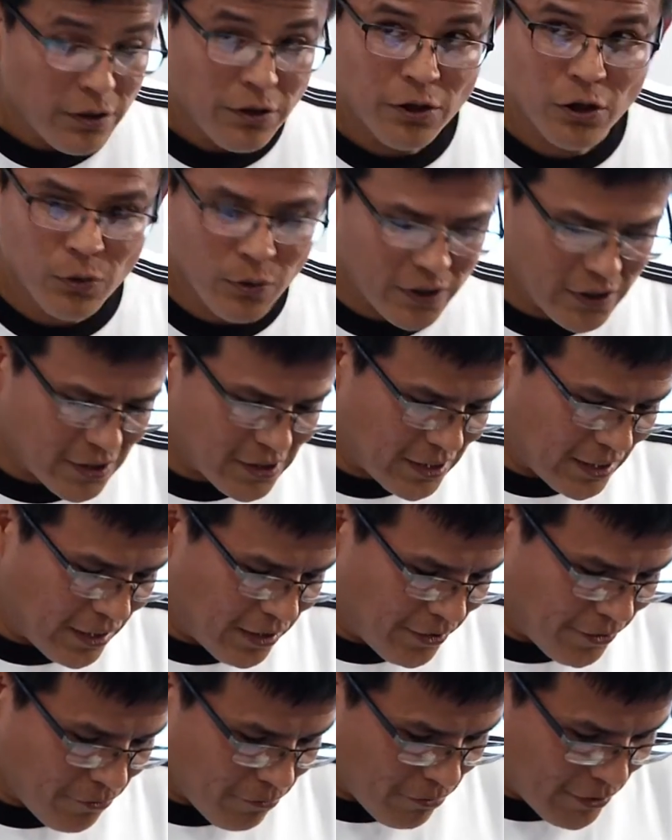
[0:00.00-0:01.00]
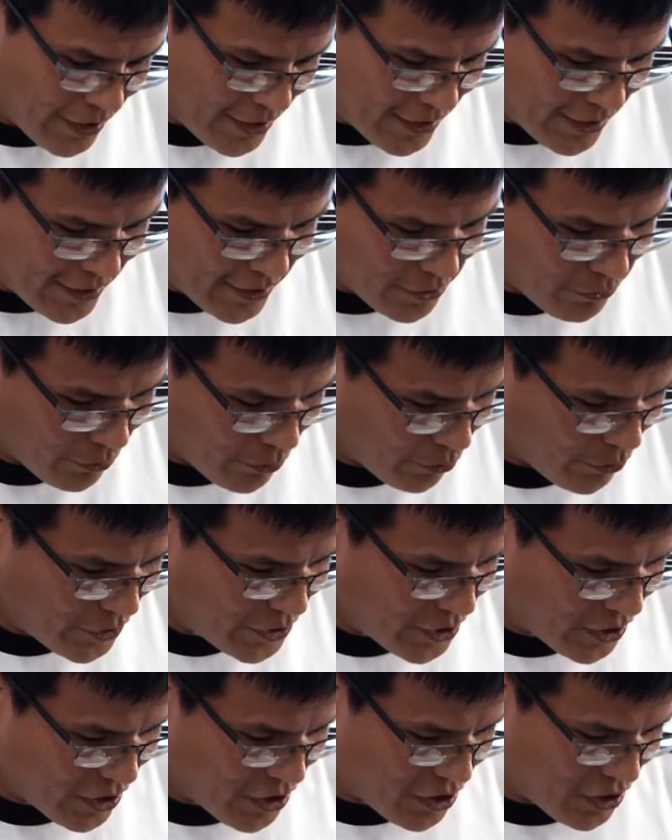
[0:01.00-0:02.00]
Know what's said on the res when we
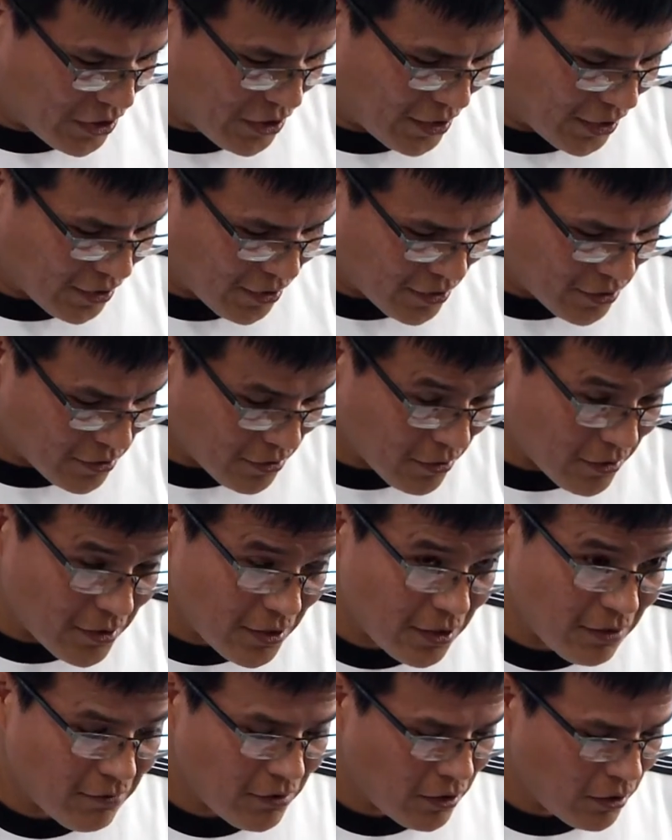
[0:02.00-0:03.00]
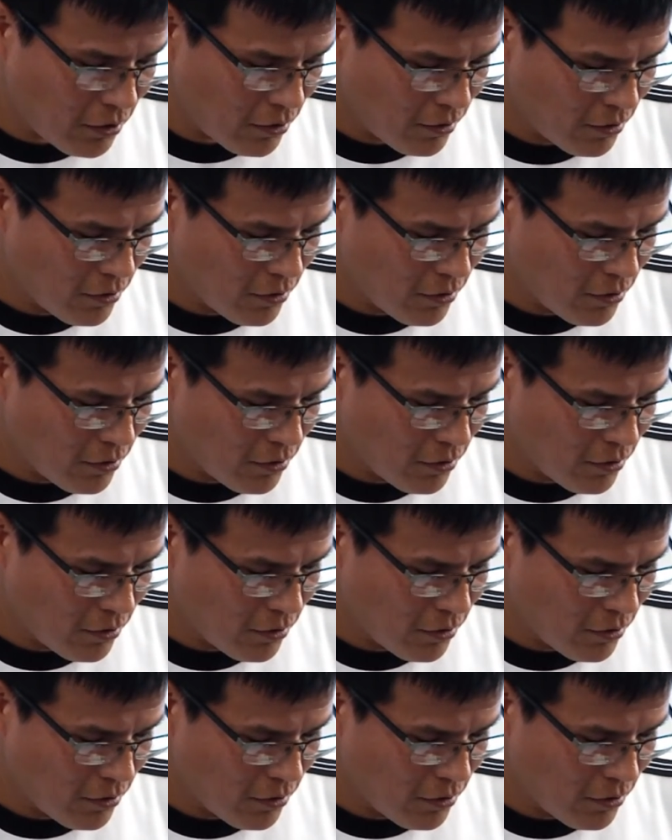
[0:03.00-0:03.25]
see shit like this on TV?